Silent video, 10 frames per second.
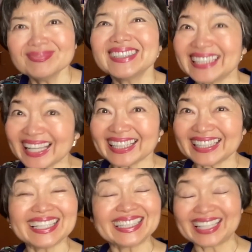Yeah,
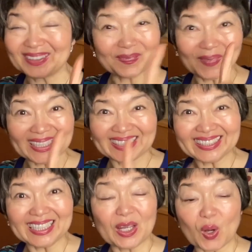not one.
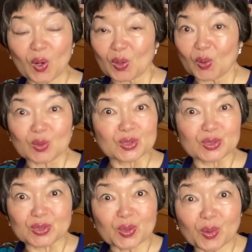
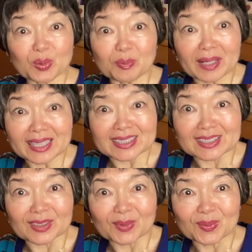So
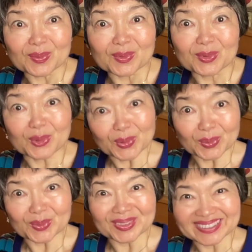much.
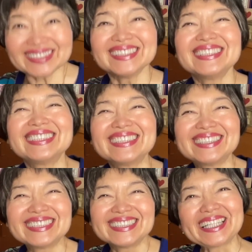2.
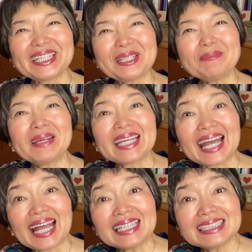In my
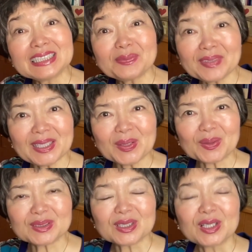kanji's
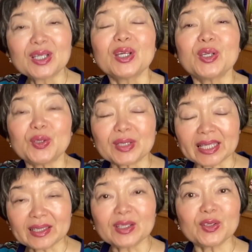videos, you
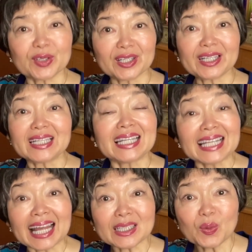can learn
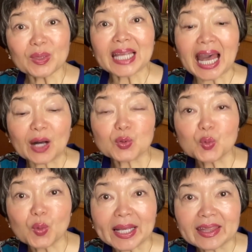not only how to
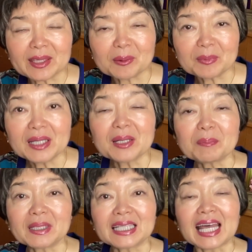write them,
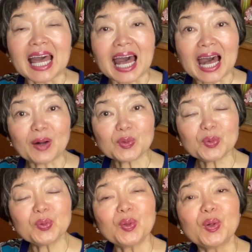but how
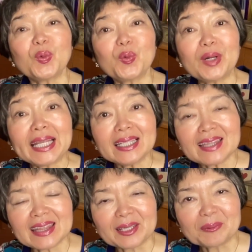to read
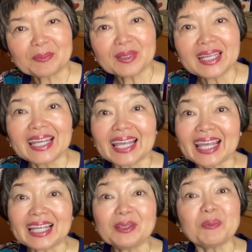them
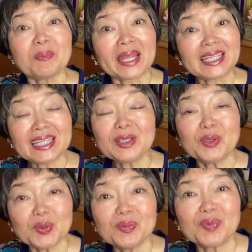and many
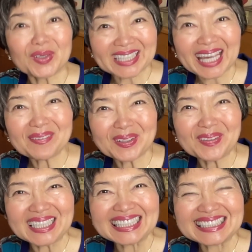new
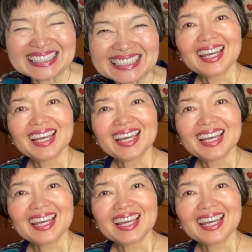vocabularies.